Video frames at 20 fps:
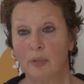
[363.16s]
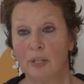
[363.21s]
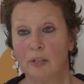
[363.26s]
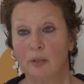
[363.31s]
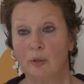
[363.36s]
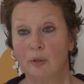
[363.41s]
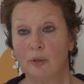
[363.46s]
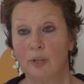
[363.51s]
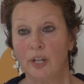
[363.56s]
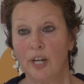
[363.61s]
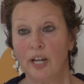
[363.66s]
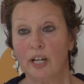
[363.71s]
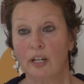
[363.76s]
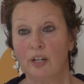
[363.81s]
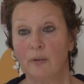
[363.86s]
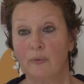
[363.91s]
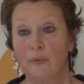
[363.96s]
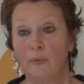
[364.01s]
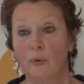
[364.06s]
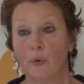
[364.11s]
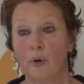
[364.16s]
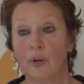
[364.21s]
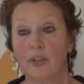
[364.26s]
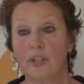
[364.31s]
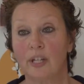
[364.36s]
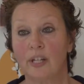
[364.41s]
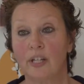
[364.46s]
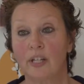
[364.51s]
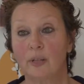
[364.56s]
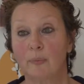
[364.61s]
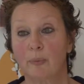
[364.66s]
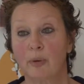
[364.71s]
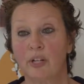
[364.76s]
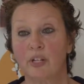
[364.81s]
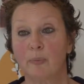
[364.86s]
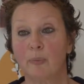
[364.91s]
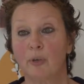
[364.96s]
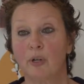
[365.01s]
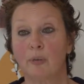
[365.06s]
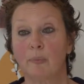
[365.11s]
been created for the
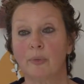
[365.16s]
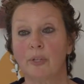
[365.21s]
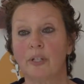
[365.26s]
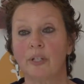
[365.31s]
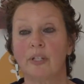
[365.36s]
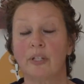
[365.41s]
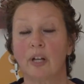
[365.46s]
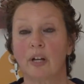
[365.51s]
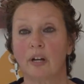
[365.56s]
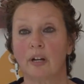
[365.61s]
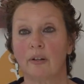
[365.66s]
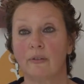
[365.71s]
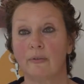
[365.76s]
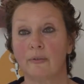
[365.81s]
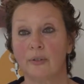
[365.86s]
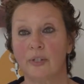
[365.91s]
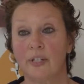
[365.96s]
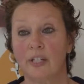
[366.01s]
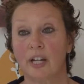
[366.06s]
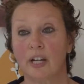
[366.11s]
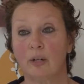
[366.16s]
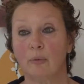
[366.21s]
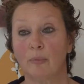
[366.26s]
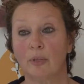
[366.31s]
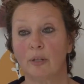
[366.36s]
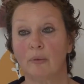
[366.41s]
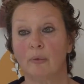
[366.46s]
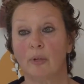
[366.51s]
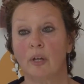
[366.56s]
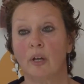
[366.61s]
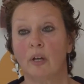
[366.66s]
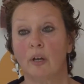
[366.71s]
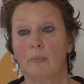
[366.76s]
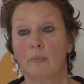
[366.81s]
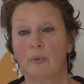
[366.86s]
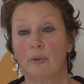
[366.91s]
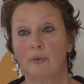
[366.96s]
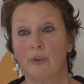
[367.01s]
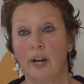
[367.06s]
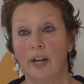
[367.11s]
express purpose of settlement
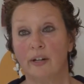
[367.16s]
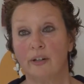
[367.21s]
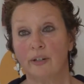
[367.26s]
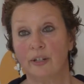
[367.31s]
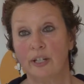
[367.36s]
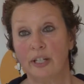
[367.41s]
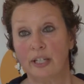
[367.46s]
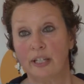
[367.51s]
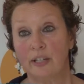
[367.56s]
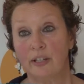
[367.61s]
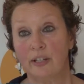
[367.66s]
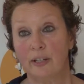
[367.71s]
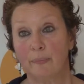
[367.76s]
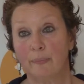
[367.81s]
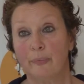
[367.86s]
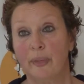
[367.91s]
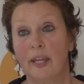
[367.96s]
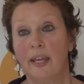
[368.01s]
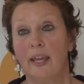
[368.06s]
provider needs.